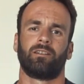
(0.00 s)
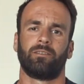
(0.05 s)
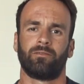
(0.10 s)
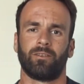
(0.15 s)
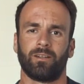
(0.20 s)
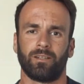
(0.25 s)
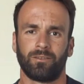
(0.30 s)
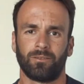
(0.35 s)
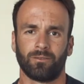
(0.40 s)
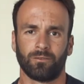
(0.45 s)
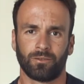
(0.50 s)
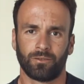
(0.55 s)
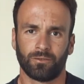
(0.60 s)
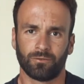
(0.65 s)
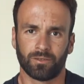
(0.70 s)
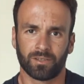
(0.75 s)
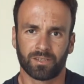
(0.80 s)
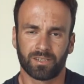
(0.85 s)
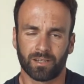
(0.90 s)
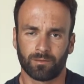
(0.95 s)
if I told
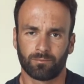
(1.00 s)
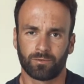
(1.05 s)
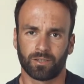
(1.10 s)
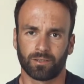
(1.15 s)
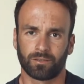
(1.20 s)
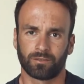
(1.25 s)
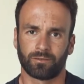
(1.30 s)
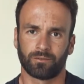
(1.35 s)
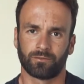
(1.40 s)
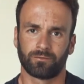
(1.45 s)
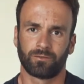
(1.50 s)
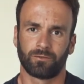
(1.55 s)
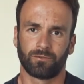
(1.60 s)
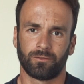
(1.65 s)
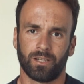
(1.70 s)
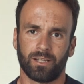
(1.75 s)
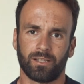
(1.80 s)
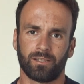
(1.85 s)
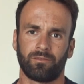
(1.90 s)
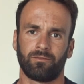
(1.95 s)
you the subject of
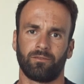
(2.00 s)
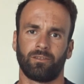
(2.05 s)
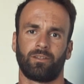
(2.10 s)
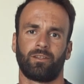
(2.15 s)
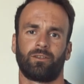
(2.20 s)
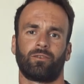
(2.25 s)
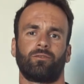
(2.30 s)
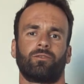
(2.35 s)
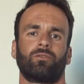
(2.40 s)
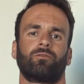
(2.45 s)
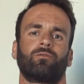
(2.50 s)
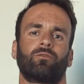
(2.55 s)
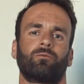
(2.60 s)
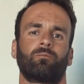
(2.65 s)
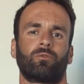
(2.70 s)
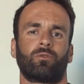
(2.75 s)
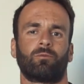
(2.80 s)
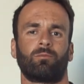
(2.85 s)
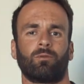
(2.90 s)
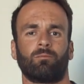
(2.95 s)
today's video, you
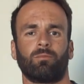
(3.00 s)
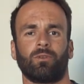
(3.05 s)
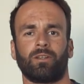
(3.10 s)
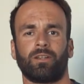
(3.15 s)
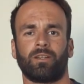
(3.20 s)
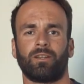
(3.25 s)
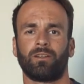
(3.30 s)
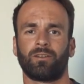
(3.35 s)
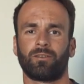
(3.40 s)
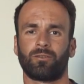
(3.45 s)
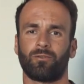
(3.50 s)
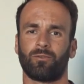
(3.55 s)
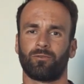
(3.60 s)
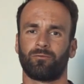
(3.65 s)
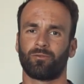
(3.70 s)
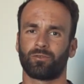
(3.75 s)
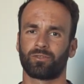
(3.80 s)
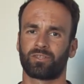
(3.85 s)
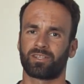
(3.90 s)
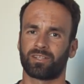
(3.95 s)
would probably
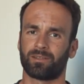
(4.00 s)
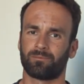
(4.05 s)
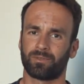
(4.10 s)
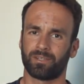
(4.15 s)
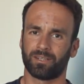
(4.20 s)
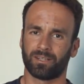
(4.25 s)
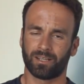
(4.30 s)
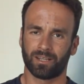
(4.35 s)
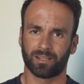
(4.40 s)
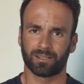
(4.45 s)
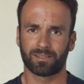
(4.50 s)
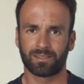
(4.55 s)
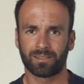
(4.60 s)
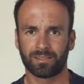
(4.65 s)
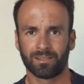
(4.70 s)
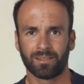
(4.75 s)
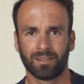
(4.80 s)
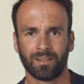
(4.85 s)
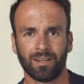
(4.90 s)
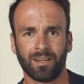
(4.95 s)
go watch something
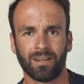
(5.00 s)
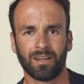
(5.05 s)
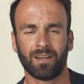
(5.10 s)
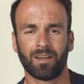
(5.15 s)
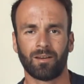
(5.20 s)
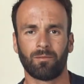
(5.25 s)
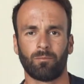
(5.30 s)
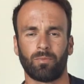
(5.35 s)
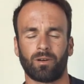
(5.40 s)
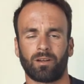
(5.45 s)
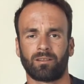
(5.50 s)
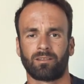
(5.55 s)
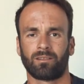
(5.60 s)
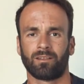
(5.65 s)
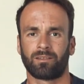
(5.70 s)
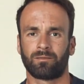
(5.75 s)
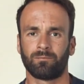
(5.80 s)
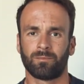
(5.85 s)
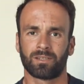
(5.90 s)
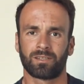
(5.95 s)
else. But
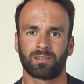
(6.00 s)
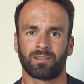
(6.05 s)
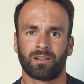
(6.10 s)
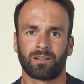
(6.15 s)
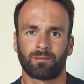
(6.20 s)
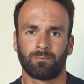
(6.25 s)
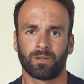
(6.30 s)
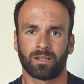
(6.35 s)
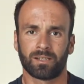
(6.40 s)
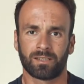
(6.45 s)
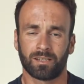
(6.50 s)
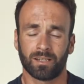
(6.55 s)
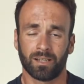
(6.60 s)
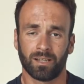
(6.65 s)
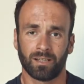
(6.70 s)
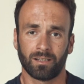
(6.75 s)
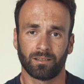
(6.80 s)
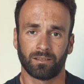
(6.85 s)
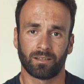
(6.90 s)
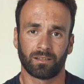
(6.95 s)
let me start by
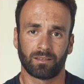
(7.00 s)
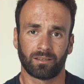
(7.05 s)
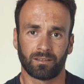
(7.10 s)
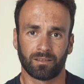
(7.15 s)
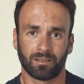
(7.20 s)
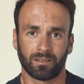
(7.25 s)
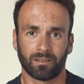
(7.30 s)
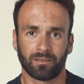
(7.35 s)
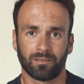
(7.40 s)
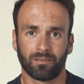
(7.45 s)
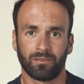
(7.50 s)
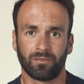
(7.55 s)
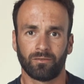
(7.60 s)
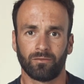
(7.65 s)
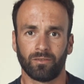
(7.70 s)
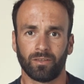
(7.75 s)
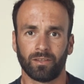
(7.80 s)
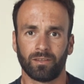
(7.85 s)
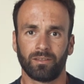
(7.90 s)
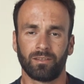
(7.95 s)
saying that
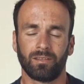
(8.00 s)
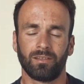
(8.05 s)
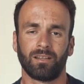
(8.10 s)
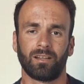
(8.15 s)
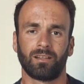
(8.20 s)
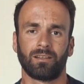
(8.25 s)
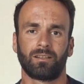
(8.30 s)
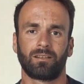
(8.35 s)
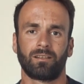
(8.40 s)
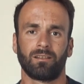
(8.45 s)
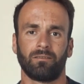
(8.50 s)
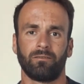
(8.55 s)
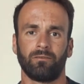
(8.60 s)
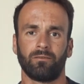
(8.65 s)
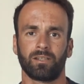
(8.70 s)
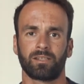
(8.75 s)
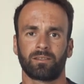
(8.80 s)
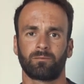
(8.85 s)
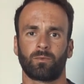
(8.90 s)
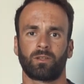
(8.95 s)
with a little
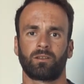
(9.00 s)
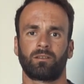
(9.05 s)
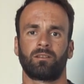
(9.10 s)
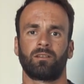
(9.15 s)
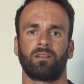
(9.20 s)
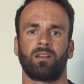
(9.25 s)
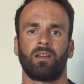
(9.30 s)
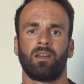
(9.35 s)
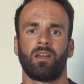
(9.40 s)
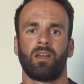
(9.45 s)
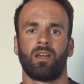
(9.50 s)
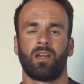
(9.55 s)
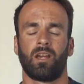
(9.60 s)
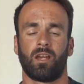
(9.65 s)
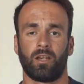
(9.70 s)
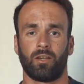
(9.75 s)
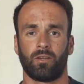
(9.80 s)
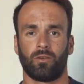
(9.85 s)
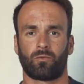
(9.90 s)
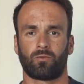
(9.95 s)
investment,
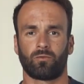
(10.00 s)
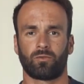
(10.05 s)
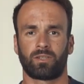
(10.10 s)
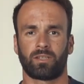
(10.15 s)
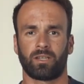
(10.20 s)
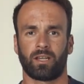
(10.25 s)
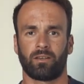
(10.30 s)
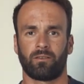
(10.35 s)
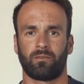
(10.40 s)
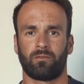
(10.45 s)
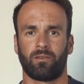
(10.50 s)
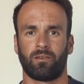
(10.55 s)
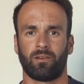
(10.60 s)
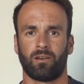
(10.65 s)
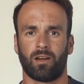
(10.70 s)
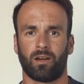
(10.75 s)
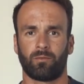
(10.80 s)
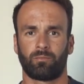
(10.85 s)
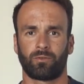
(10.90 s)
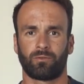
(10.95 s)
you could
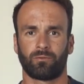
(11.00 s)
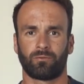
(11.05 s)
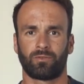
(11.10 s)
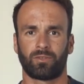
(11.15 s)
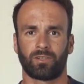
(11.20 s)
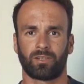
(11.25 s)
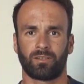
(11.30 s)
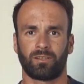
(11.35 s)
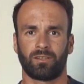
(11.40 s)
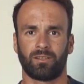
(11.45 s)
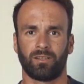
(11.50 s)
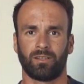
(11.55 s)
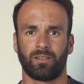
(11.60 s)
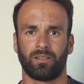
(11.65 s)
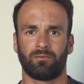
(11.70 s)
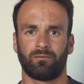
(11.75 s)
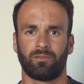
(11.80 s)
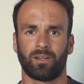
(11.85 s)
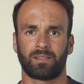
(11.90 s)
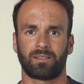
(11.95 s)
save up to
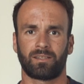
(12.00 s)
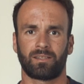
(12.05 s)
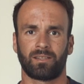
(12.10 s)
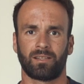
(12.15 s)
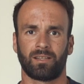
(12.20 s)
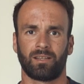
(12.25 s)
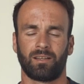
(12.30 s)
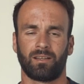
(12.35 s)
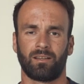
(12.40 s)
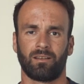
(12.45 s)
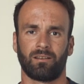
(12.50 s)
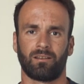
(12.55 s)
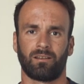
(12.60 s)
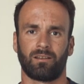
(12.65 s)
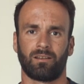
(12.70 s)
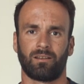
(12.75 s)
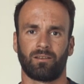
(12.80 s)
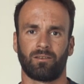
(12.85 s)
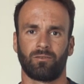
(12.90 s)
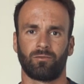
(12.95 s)
30 watts
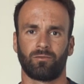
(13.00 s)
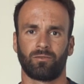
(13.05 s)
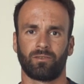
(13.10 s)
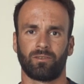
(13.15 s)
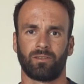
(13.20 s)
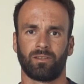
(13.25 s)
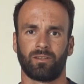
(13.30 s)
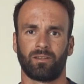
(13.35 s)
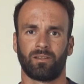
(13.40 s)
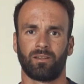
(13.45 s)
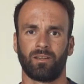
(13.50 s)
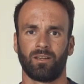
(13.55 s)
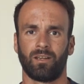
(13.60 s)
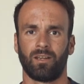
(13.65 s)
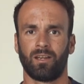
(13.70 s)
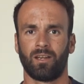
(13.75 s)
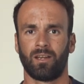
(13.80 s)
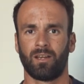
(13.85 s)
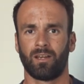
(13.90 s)
while